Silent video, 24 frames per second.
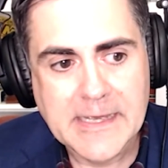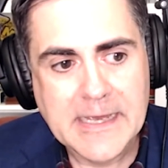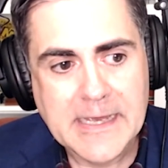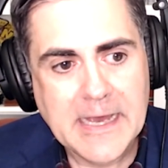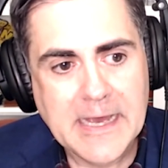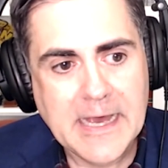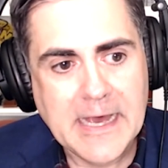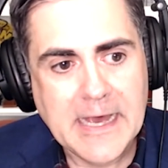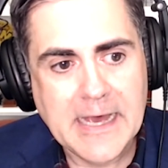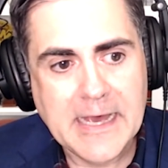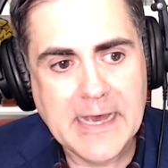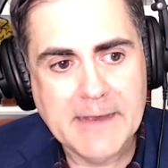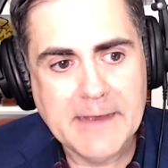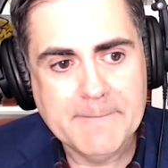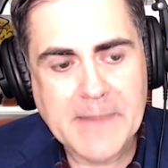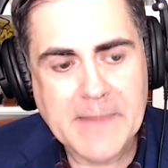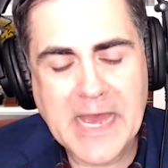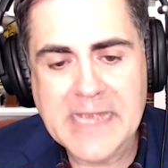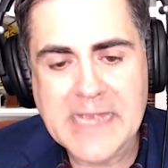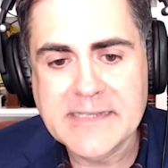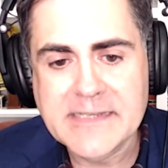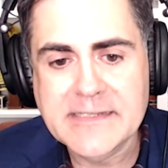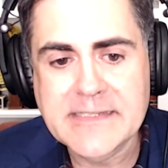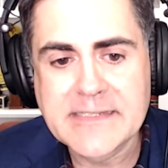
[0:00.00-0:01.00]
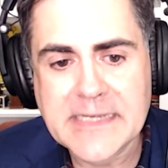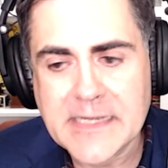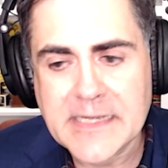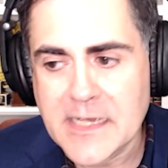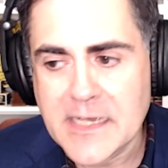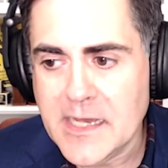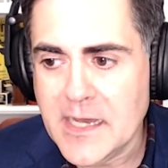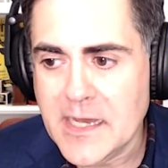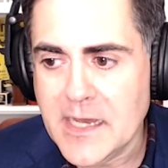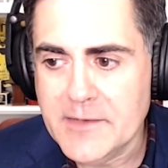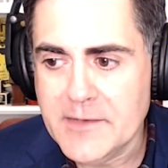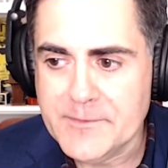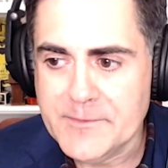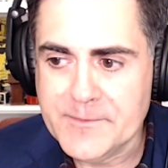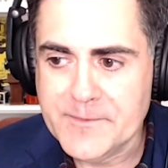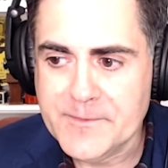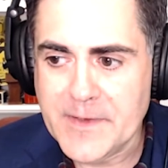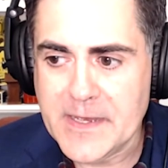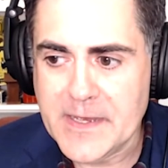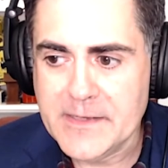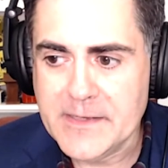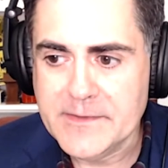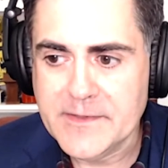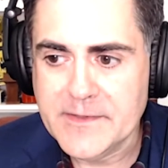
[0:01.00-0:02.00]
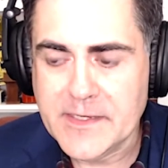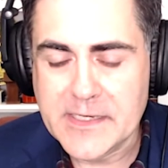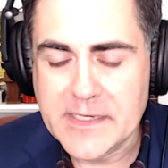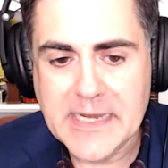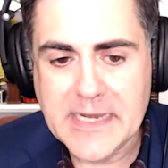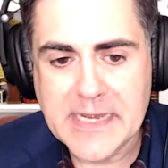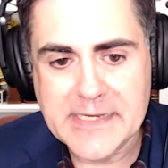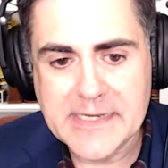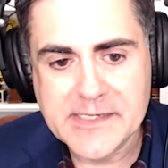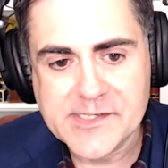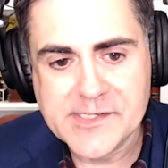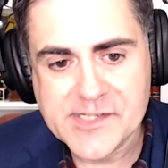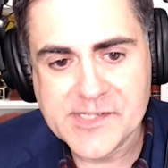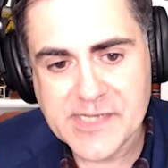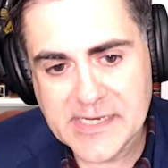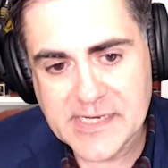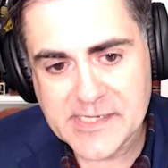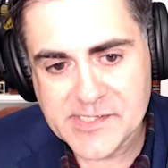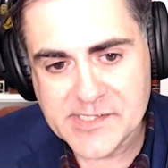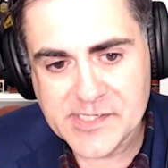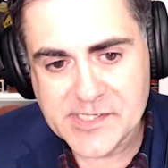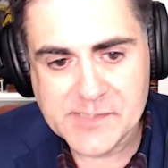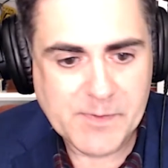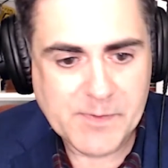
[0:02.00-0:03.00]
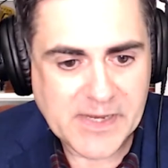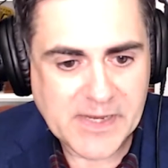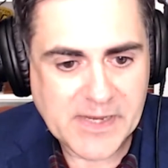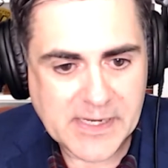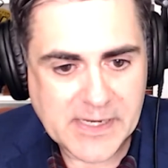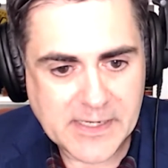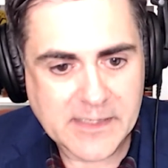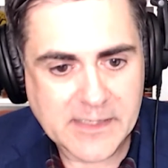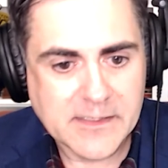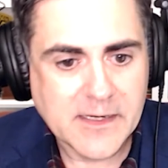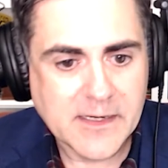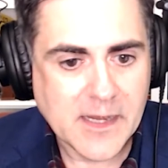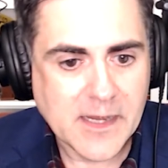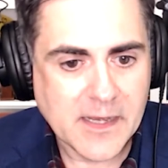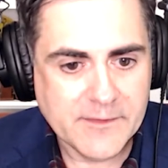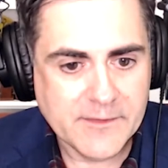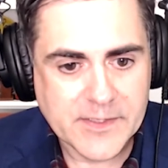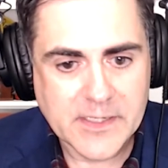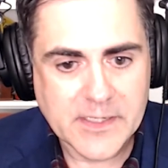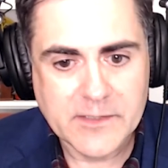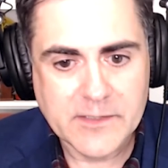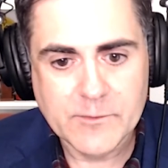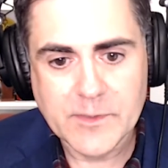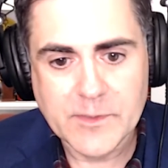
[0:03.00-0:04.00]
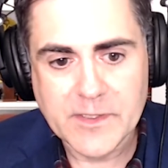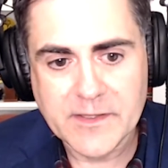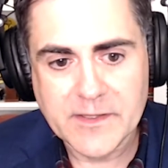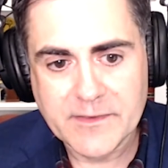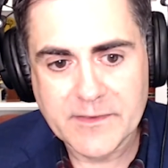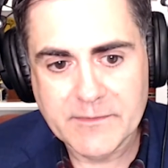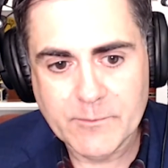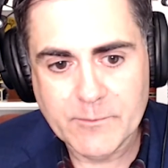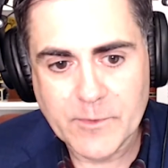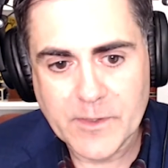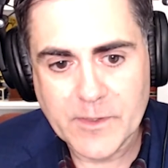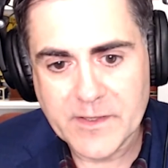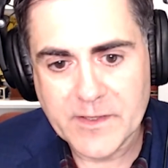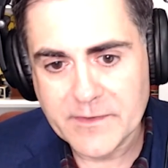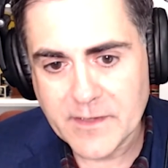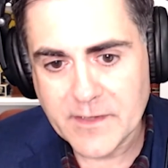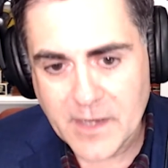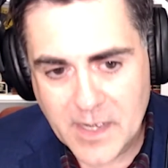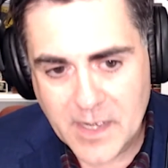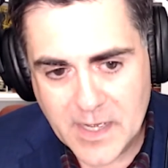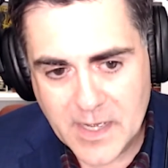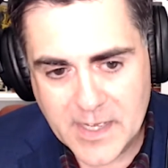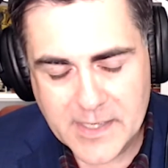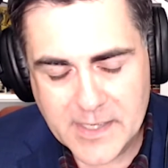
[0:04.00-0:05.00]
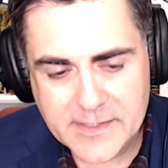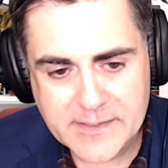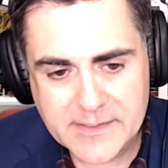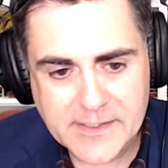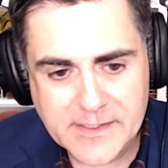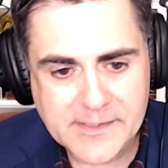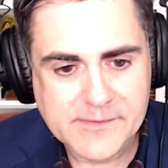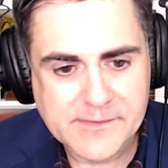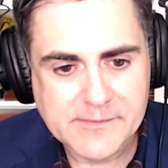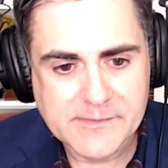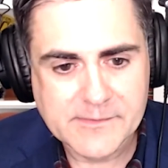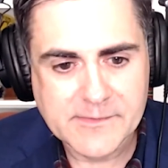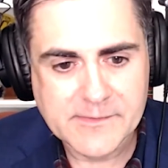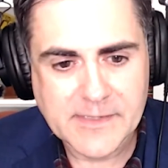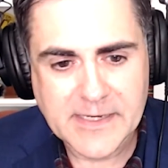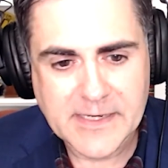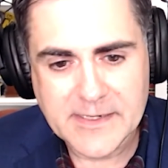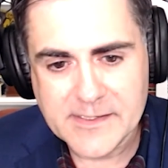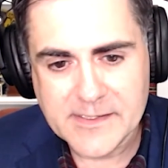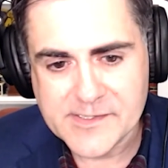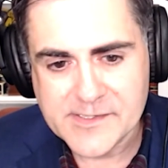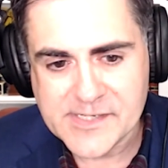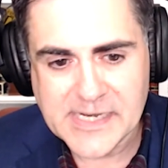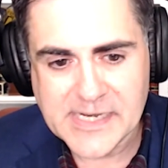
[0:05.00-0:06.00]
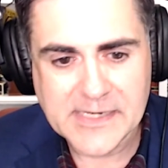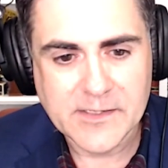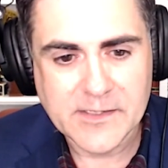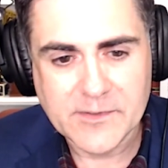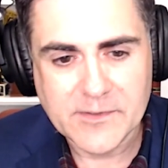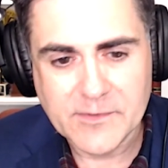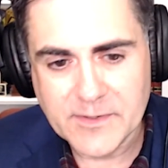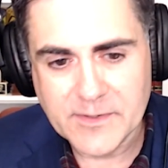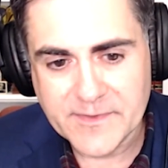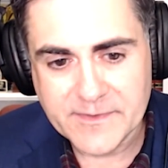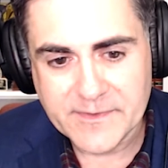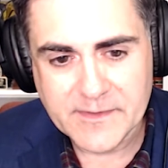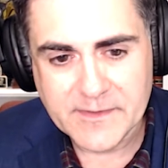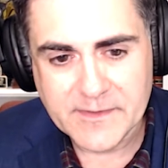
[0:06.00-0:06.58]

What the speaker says: idea of the United States as being in covenant with God in a Second Chronicles